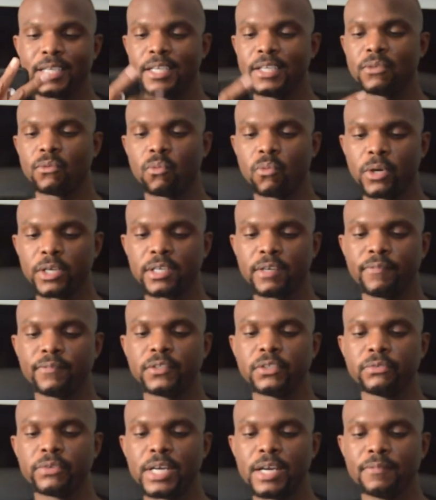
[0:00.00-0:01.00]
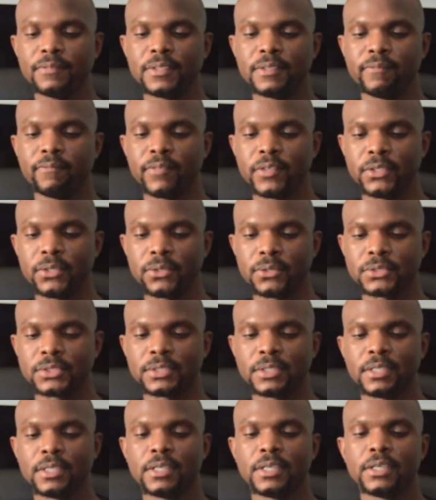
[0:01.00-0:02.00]
In one of the rafting
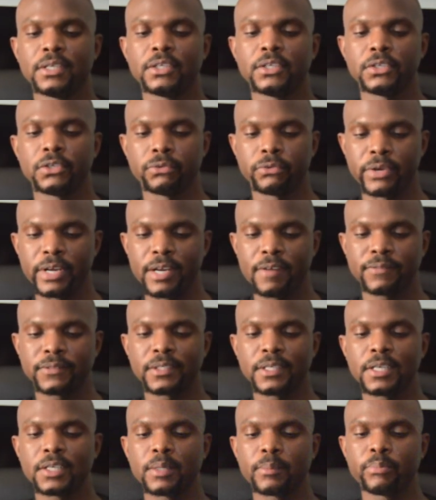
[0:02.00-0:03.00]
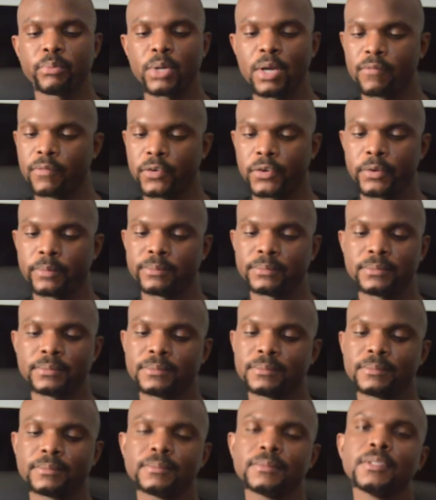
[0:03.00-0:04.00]
videos, the rafter had a proverb:
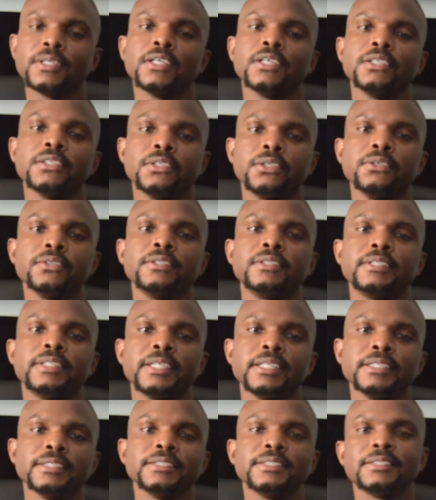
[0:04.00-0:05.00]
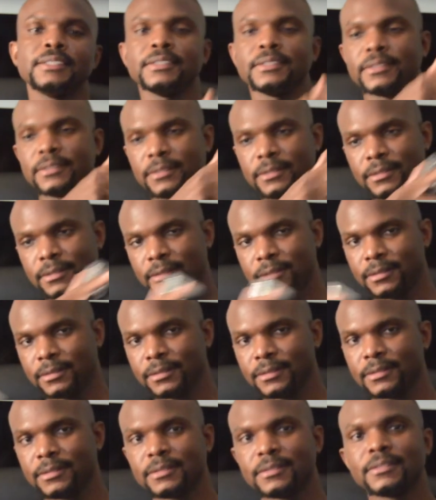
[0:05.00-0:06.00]
good things,
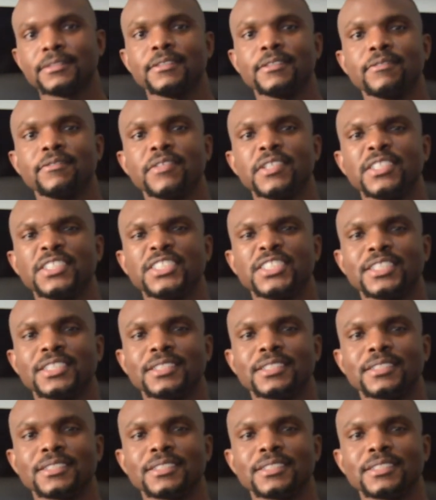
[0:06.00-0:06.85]
finish it.